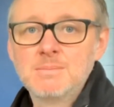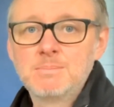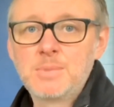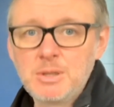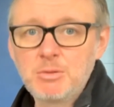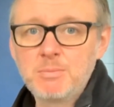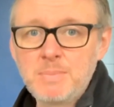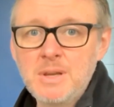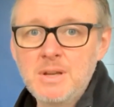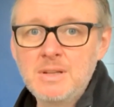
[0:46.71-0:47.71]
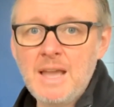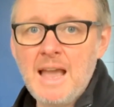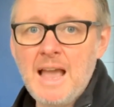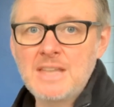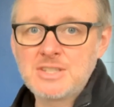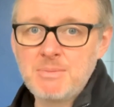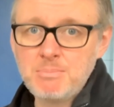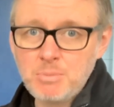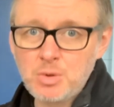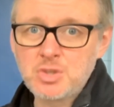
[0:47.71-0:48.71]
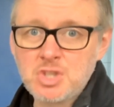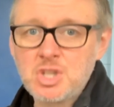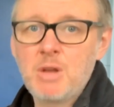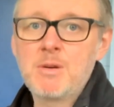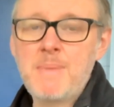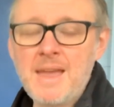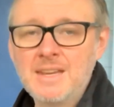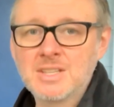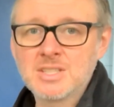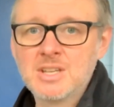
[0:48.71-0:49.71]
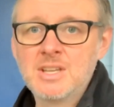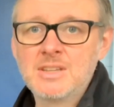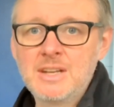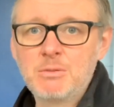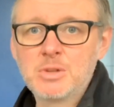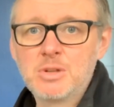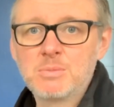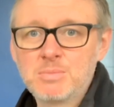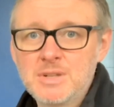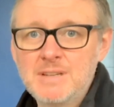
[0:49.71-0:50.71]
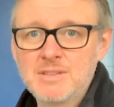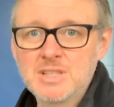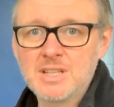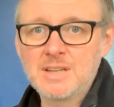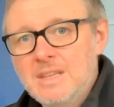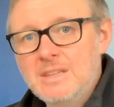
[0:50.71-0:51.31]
but it will burn at a much slower pace than it would have done previously.